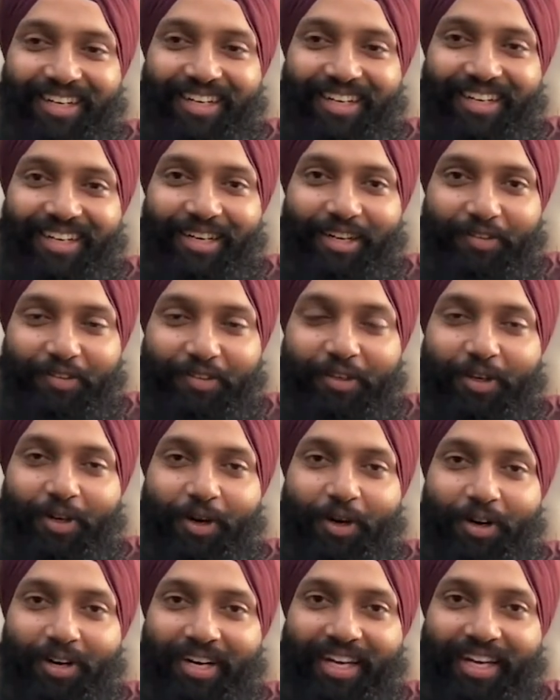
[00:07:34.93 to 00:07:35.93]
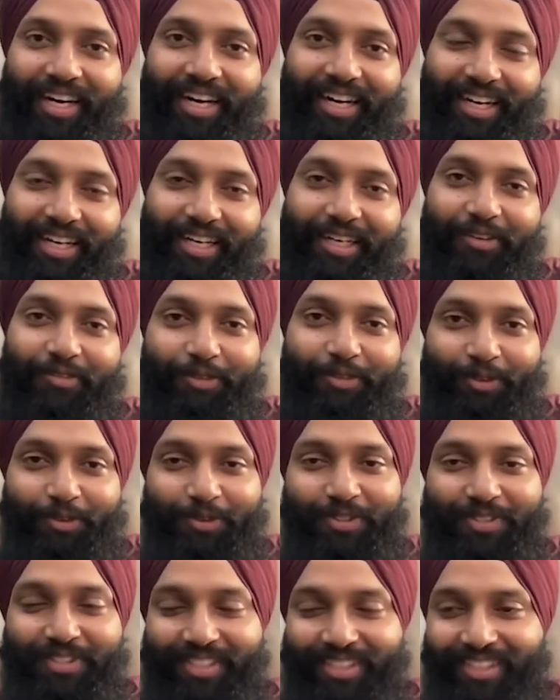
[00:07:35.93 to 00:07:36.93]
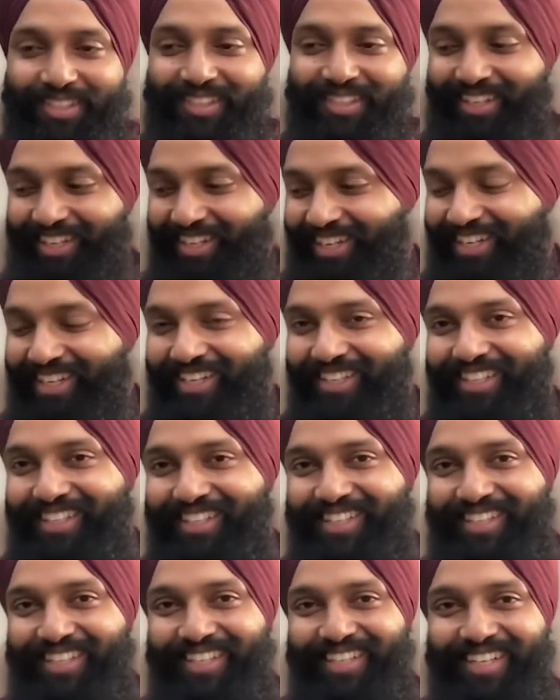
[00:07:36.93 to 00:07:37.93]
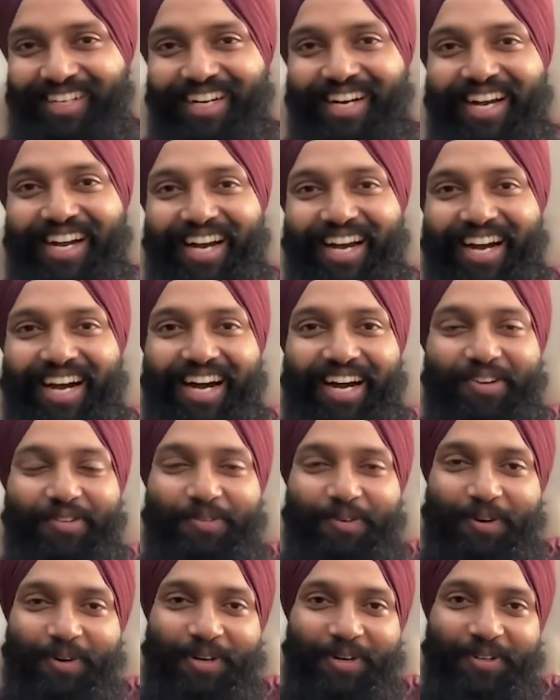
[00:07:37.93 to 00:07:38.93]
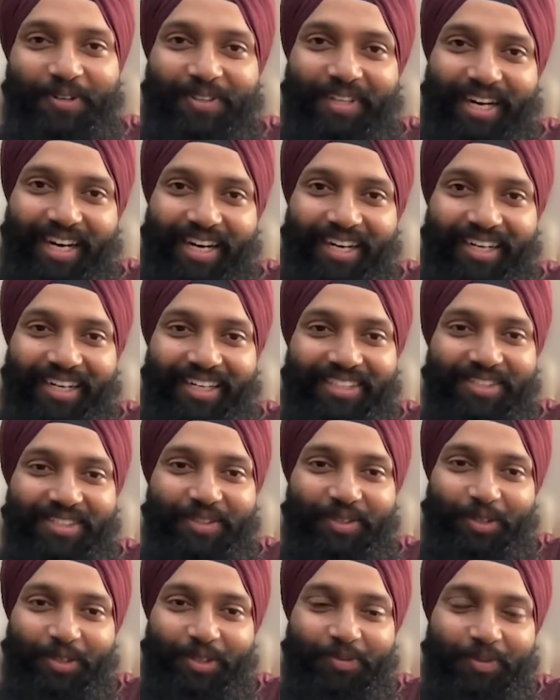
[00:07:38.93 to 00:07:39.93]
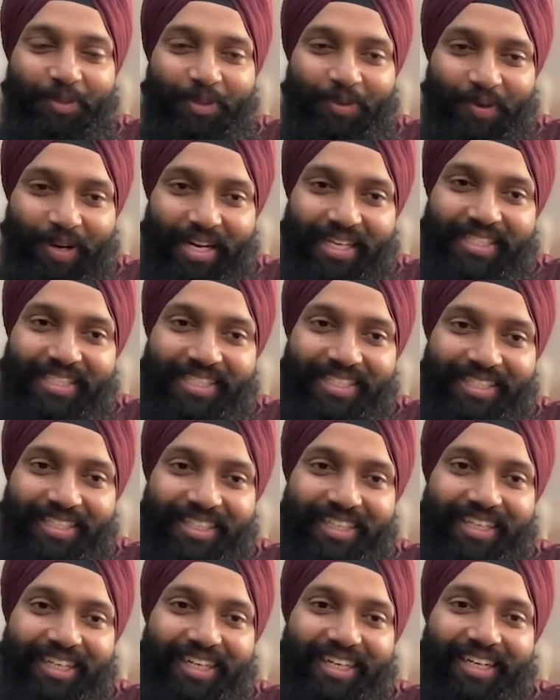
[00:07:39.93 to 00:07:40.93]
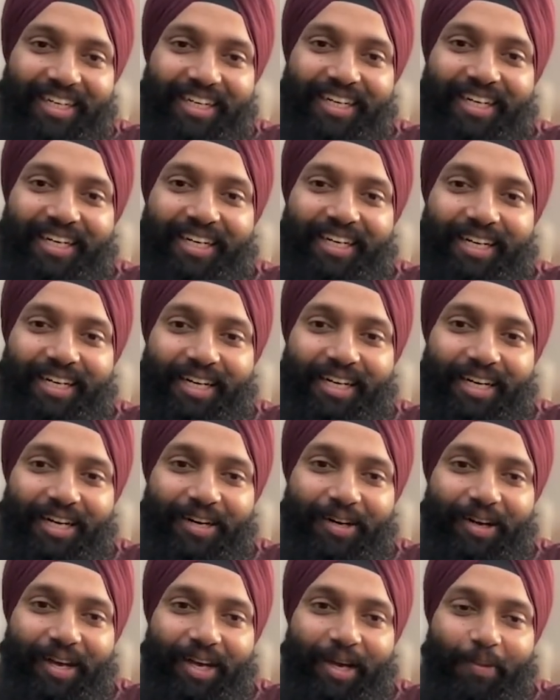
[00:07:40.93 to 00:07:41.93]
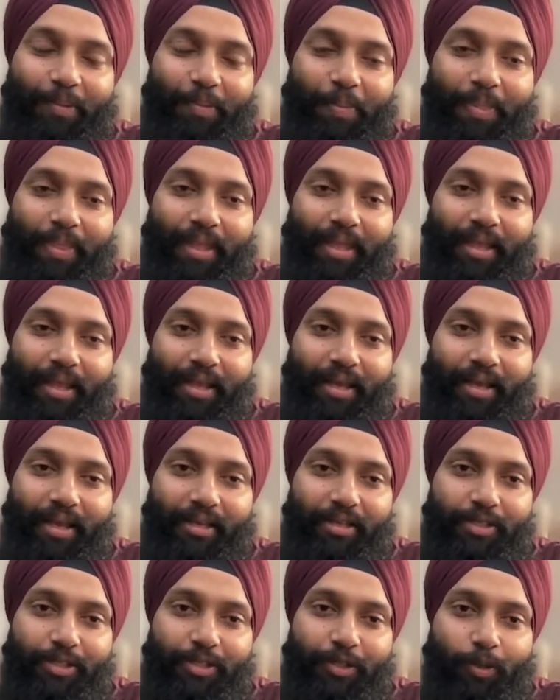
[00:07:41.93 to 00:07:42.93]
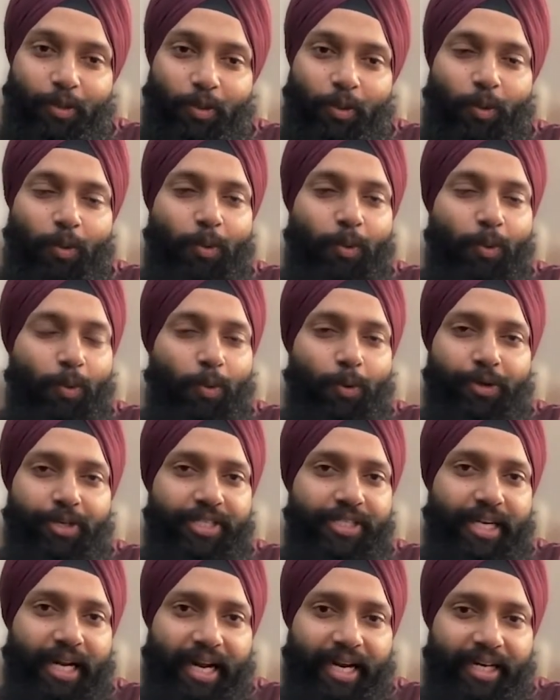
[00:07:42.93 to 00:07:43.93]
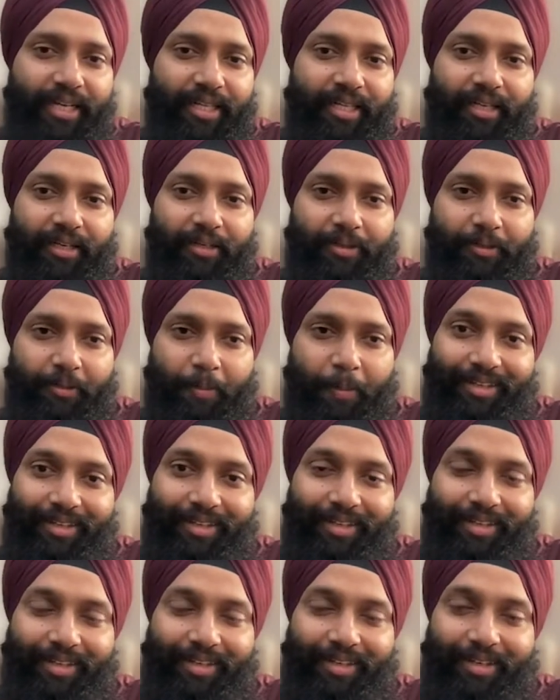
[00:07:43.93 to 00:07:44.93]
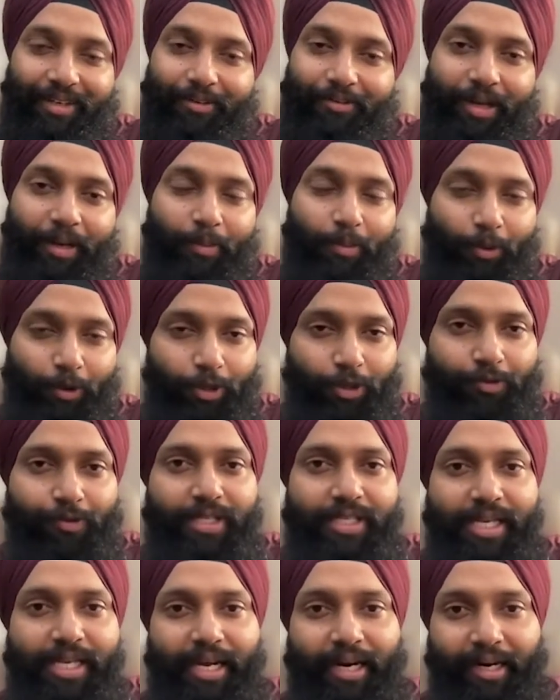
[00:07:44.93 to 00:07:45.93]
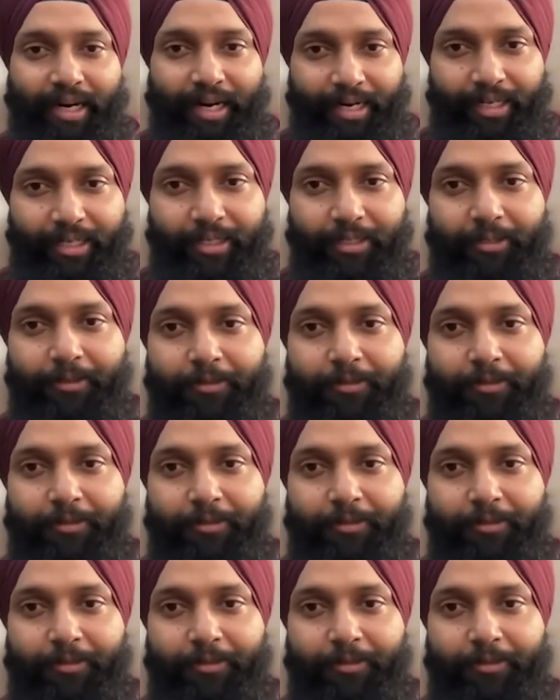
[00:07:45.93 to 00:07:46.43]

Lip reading: If you're already getting confused, I warned you that it's going to be nuanced. Okay, so who is right then? Well, both of us are right.